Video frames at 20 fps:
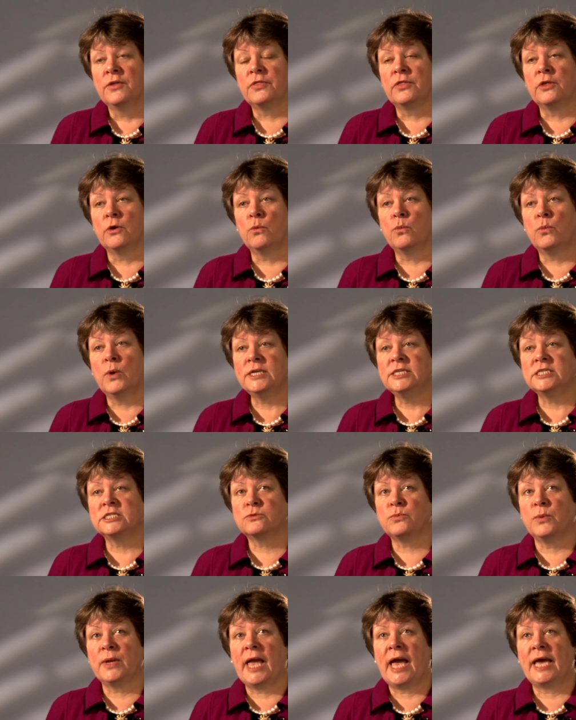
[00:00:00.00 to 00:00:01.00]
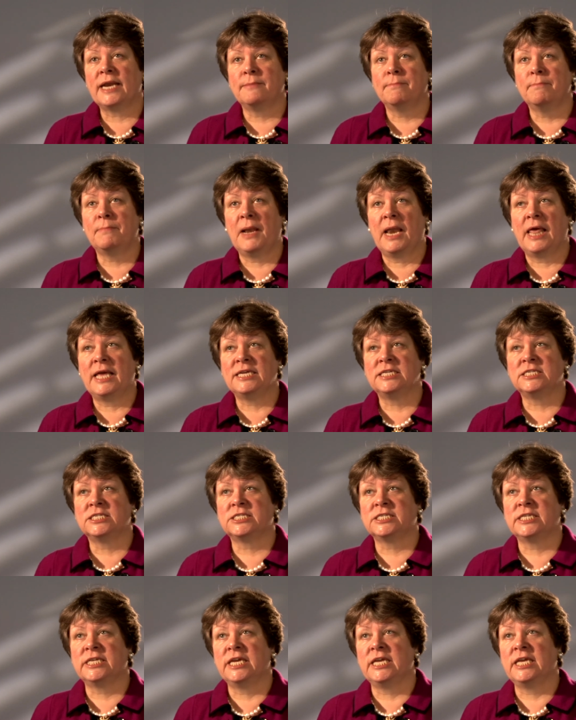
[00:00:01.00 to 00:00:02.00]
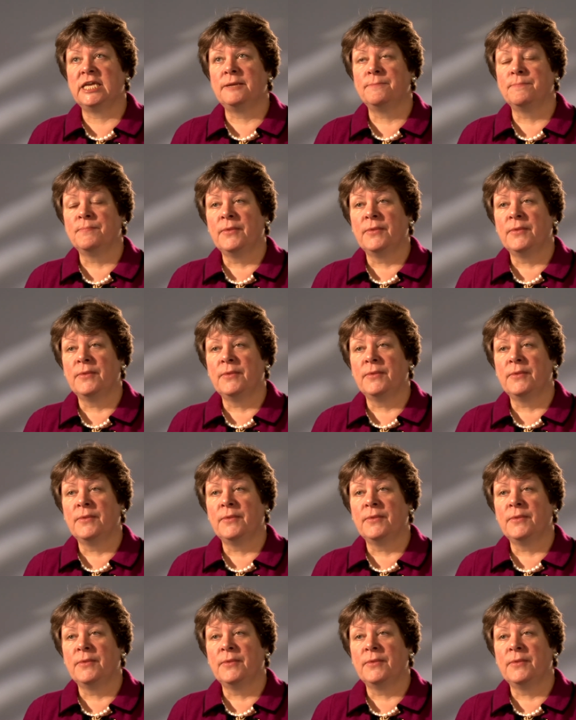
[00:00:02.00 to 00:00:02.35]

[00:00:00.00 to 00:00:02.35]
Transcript: that once we had in place the